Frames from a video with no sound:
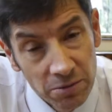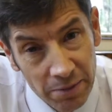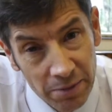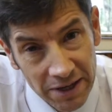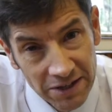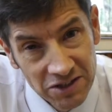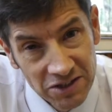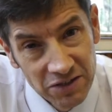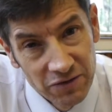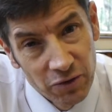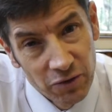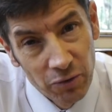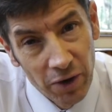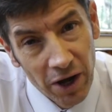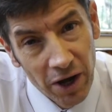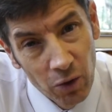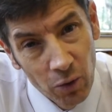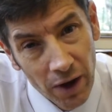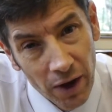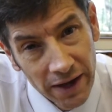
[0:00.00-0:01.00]
bits of the
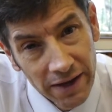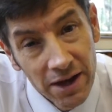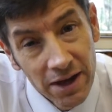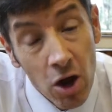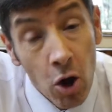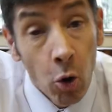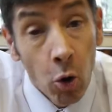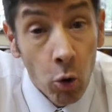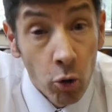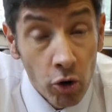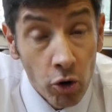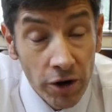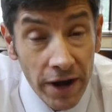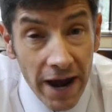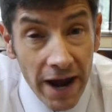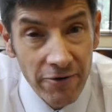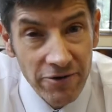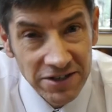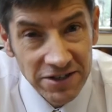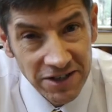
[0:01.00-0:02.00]
railway or on
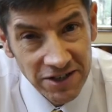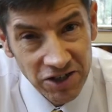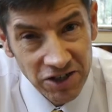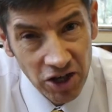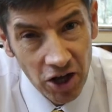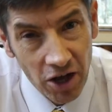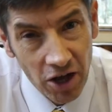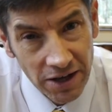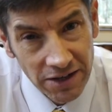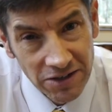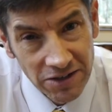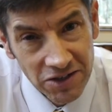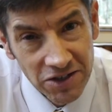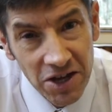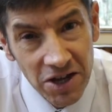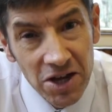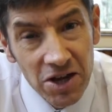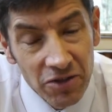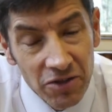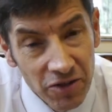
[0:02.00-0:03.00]
heritage lines,
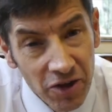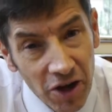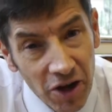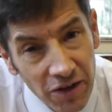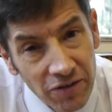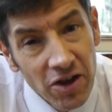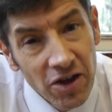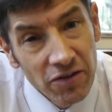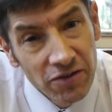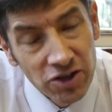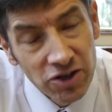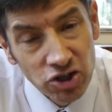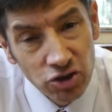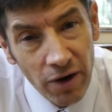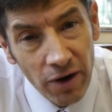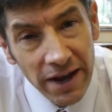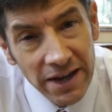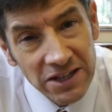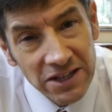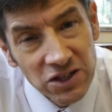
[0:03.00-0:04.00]
that the
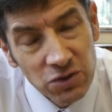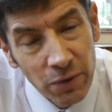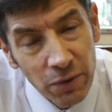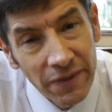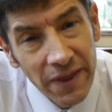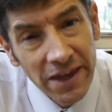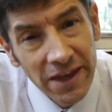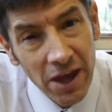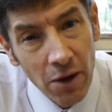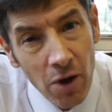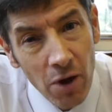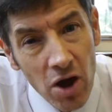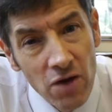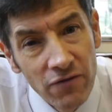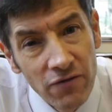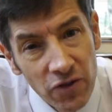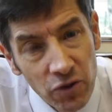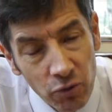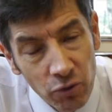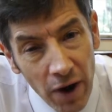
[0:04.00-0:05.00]
trains, when they go
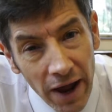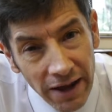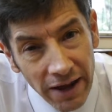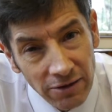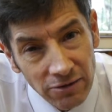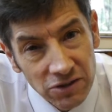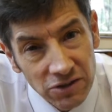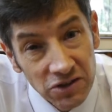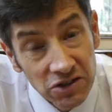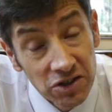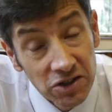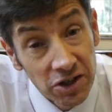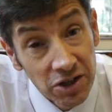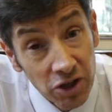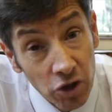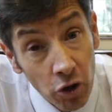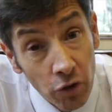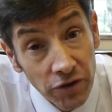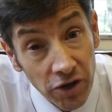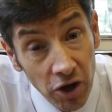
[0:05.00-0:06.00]
over the rails,
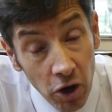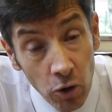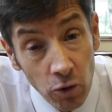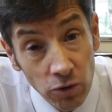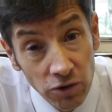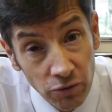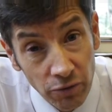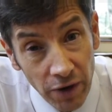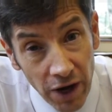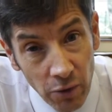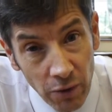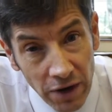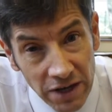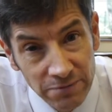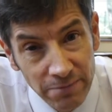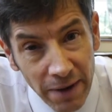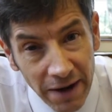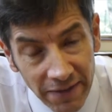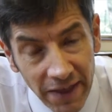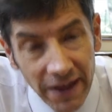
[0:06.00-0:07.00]
certainly on the older
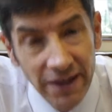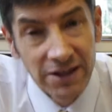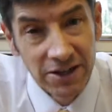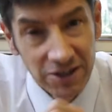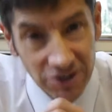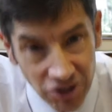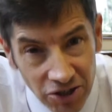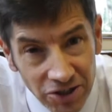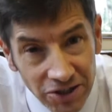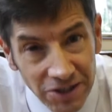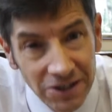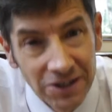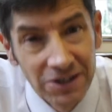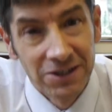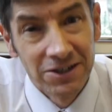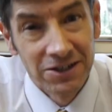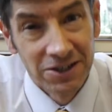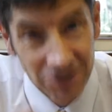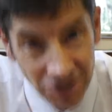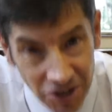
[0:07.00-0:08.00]
railways, make that
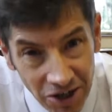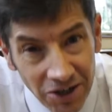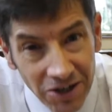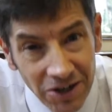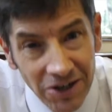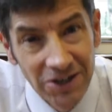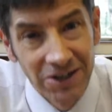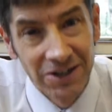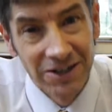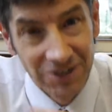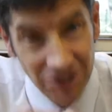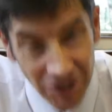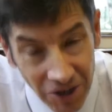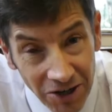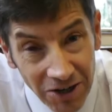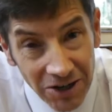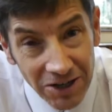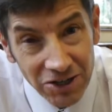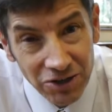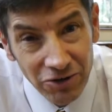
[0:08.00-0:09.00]
ka-chunk, ka-chunk,
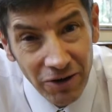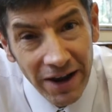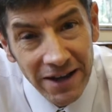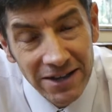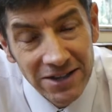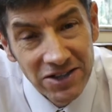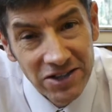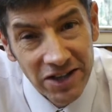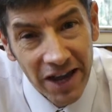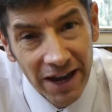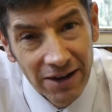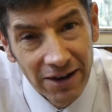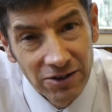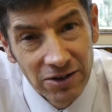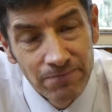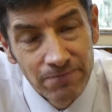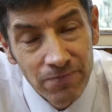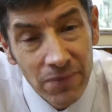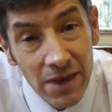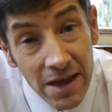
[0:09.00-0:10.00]
ka-chunk train sound.
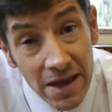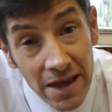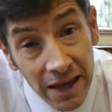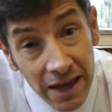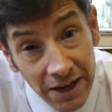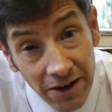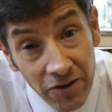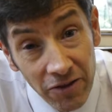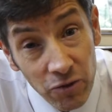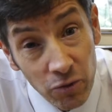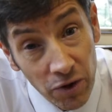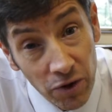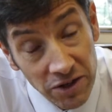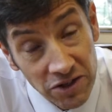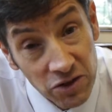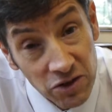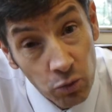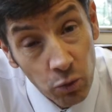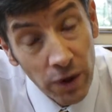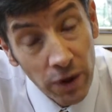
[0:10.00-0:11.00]
In other
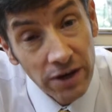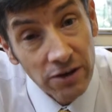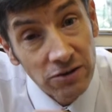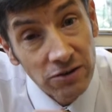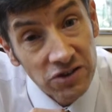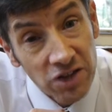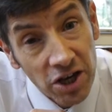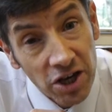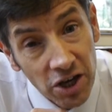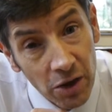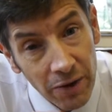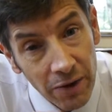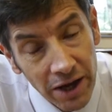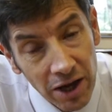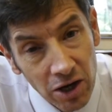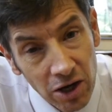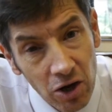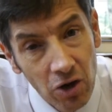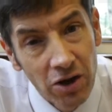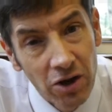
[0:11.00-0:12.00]
words, the wheels are going
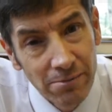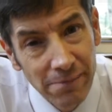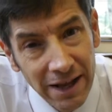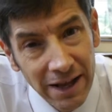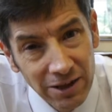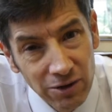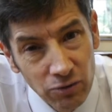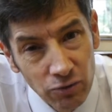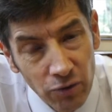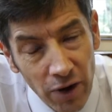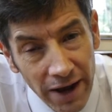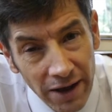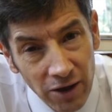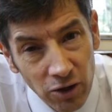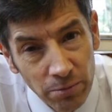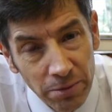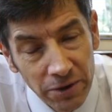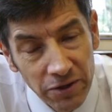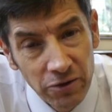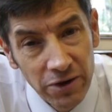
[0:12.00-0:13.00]
along a metal
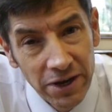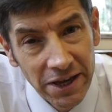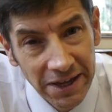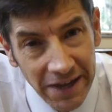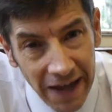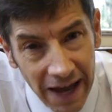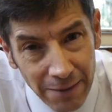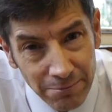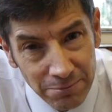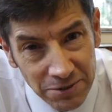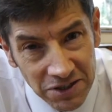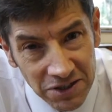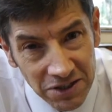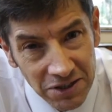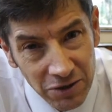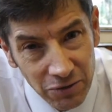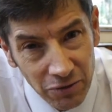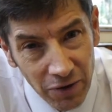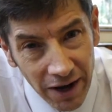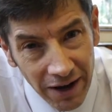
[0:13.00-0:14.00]
rail, but there are gaps
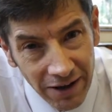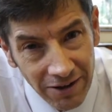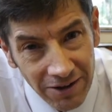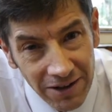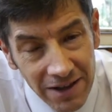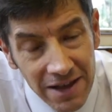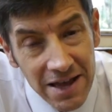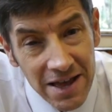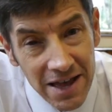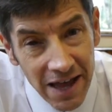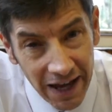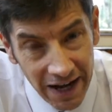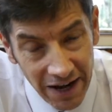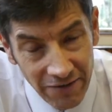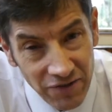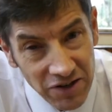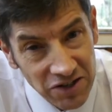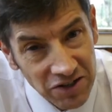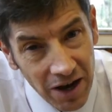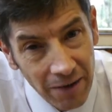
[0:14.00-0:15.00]
in the rail. And
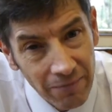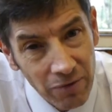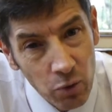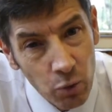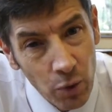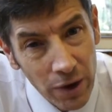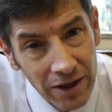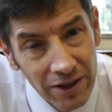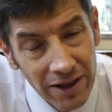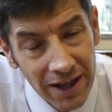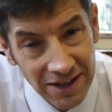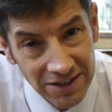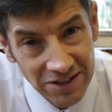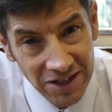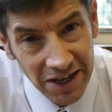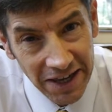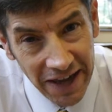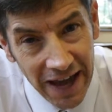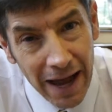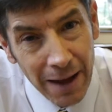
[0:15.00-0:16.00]
every time the wheel hits
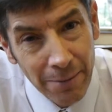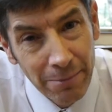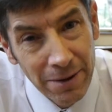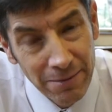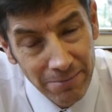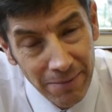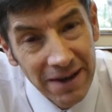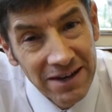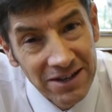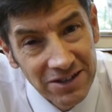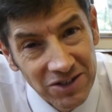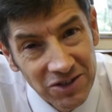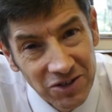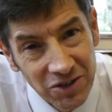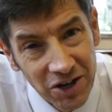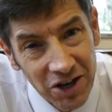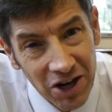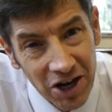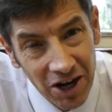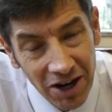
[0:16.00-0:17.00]
a gap, it makes a
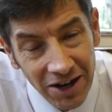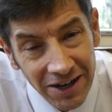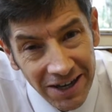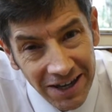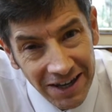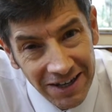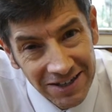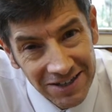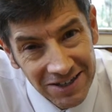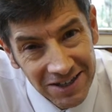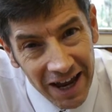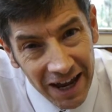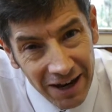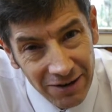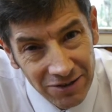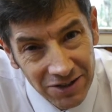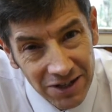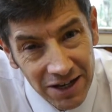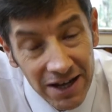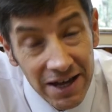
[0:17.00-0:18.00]
sort of clunking
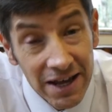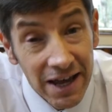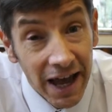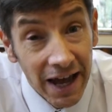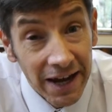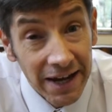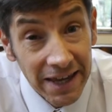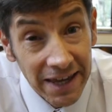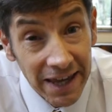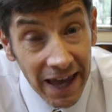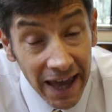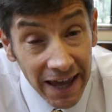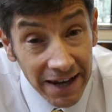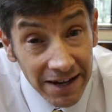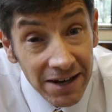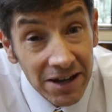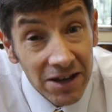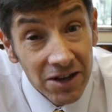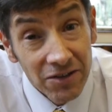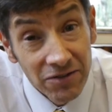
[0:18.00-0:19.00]
sound. And
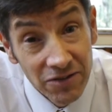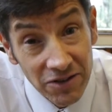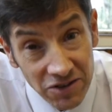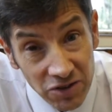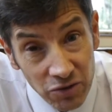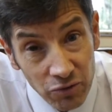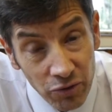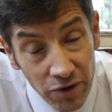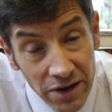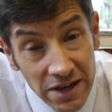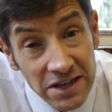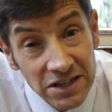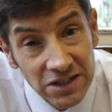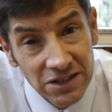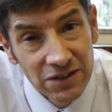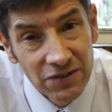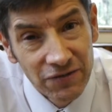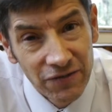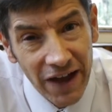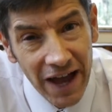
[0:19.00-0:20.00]
again, there's a
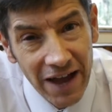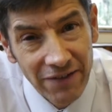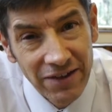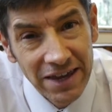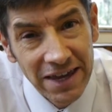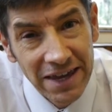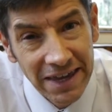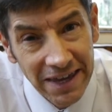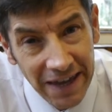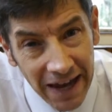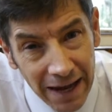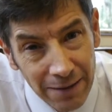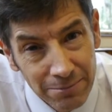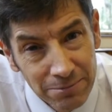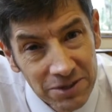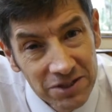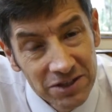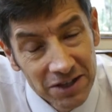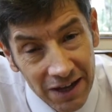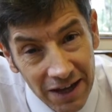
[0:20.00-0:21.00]
reason for having
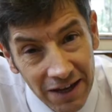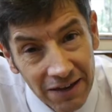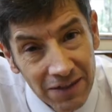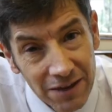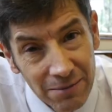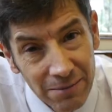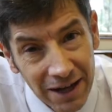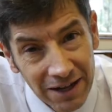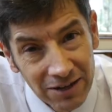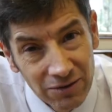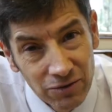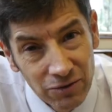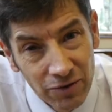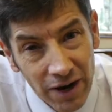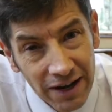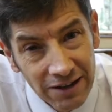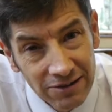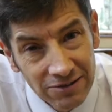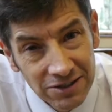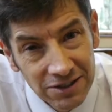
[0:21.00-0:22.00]
gaps in the metal
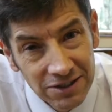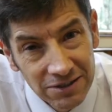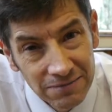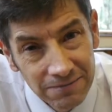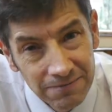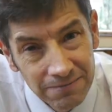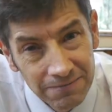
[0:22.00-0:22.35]
rails.